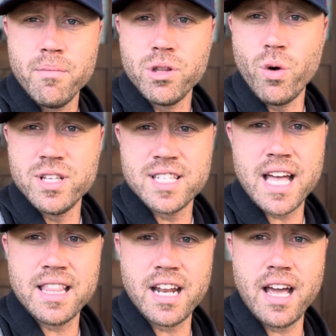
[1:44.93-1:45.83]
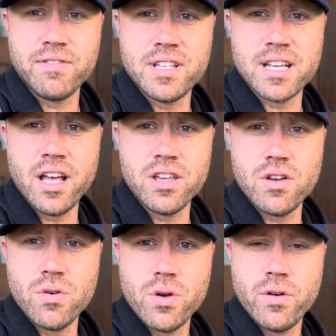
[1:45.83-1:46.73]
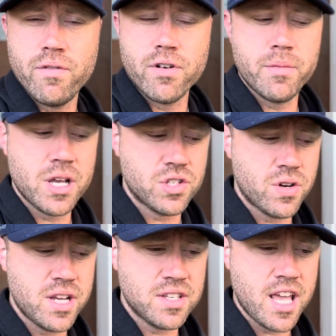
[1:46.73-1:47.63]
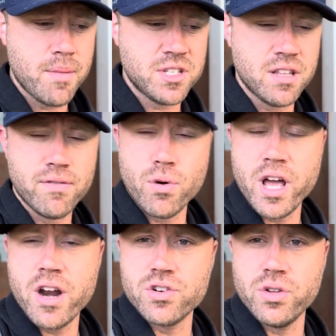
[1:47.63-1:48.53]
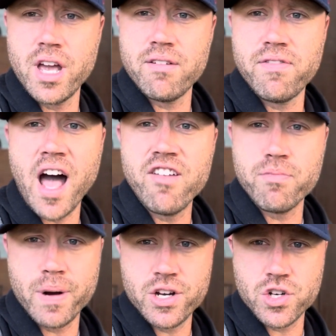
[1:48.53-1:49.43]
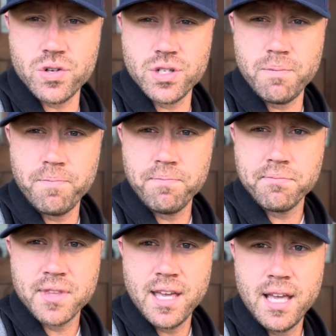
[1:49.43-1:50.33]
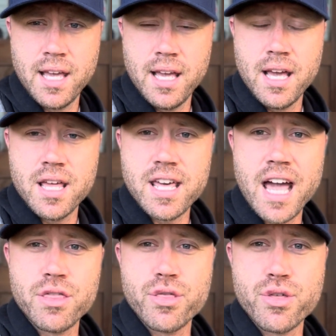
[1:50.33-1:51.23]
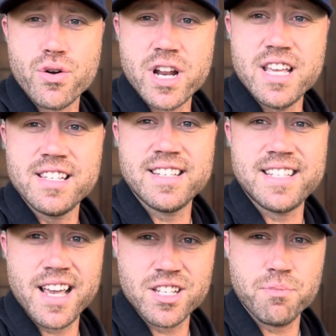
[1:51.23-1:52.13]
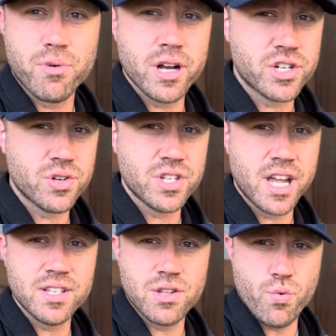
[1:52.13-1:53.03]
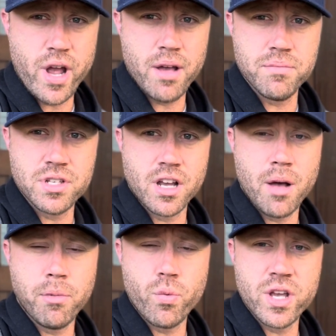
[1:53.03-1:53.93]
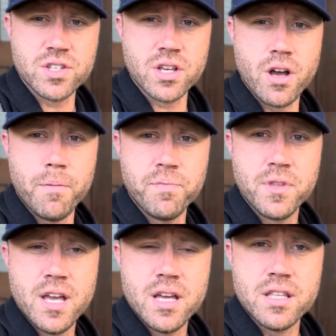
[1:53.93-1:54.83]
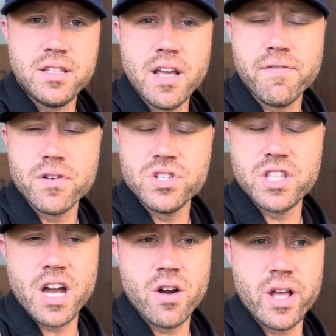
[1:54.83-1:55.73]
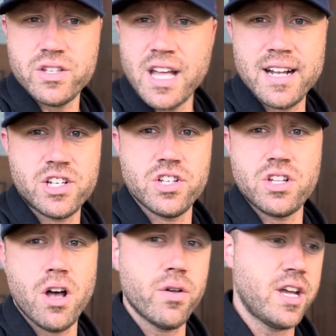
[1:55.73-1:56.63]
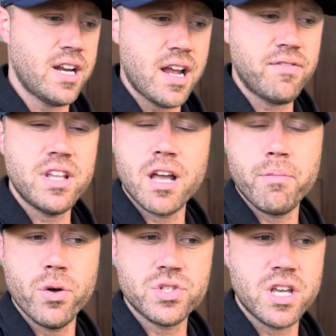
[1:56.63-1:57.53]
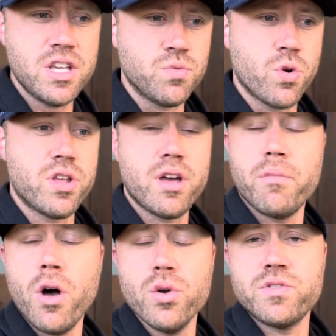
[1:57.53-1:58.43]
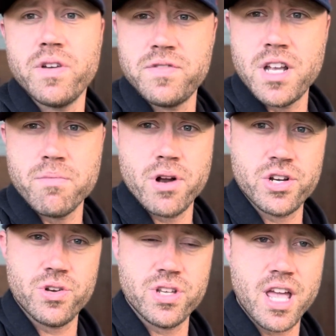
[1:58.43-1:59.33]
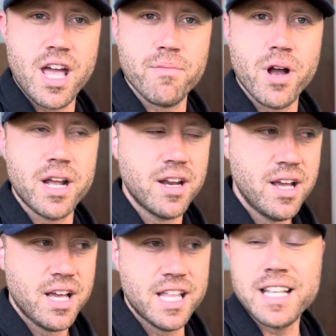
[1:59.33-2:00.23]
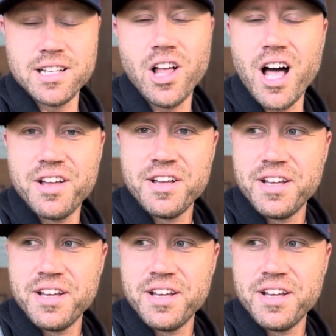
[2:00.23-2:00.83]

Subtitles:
But the one stat that I have to tell you from yesterday's game is that the 49ers only had 5 pressures. They had 36 pressures against the Rams a couple weeks ago. The difference there is not just, oh, they didn't have Nick Bosa. He's worth at most 15 pressures a game, right? And that's a lot.